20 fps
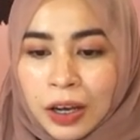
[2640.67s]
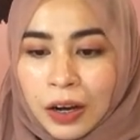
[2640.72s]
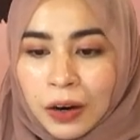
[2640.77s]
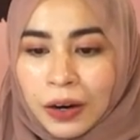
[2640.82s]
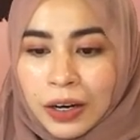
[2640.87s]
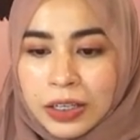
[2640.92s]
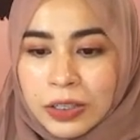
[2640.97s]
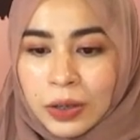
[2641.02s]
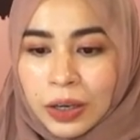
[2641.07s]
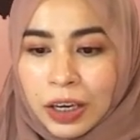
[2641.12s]

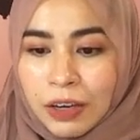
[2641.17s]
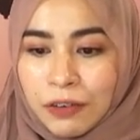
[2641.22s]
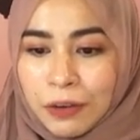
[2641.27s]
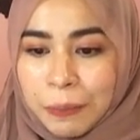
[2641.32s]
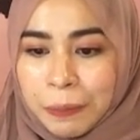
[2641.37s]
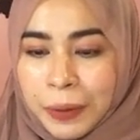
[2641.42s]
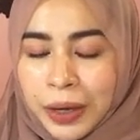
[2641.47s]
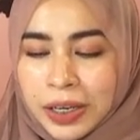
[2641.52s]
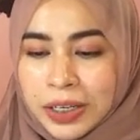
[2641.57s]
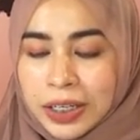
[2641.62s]
all right, so if a
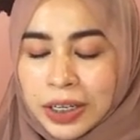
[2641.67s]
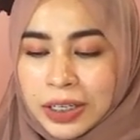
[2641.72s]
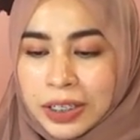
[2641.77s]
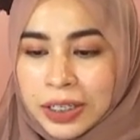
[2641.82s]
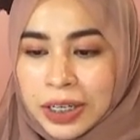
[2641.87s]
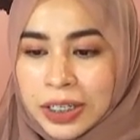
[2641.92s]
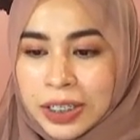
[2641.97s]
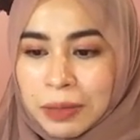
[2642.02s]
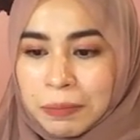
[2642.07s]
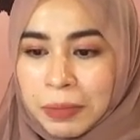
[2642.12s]
page
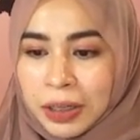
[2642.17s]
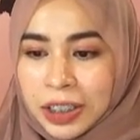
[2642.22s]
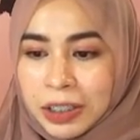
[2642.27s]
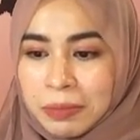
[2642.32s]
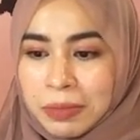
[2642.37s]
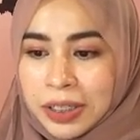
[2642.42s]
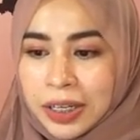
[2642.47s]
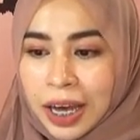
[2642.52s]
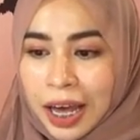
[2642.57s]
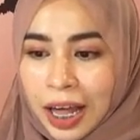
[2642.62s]
contains a
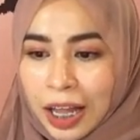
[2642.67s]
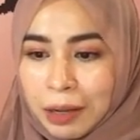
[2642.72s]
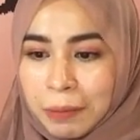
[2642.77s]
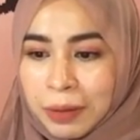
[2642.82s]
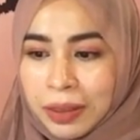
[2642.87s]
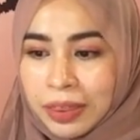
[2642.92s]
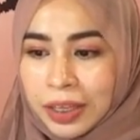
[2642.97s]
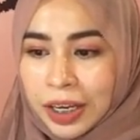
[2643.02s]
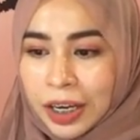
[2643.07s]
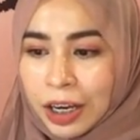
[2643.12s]
multimedia
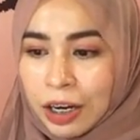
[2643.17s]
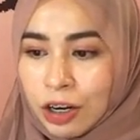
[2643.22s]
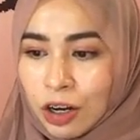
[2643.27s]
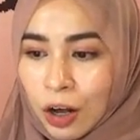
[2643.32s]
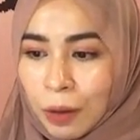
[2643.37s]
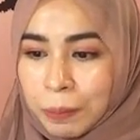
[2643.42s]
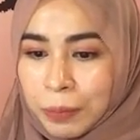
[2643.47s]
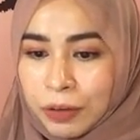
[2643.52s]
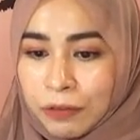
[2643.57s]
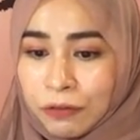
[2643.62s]
element that
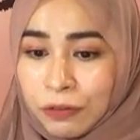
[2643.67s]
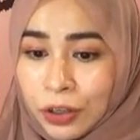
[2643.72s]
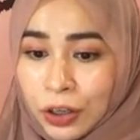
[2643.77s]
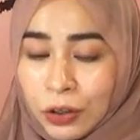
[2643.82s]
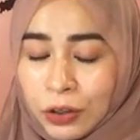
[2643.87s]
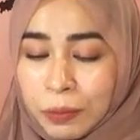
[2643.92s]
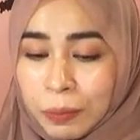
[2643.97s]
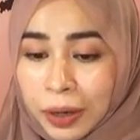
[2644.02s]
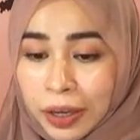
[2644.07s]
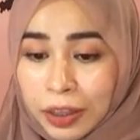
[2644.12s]
cannot be
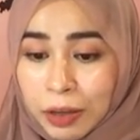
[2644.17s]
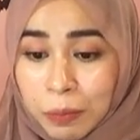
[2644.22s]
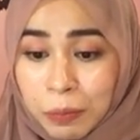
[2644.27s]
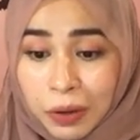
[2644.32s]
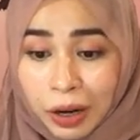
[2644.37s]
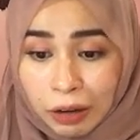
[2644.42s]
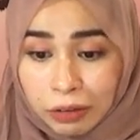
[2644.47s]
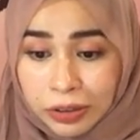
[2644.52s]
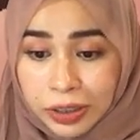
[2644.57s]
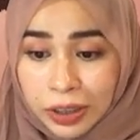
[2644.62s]
viewed by the
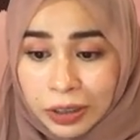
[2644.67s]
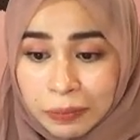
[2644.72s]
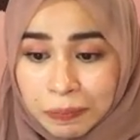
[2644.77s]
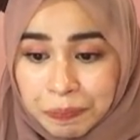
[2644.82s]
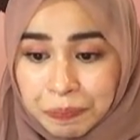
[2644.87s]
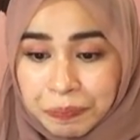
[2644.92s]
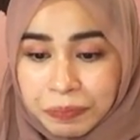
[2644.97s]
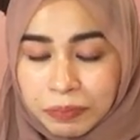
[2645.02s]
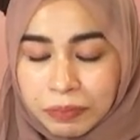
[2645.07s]
browser,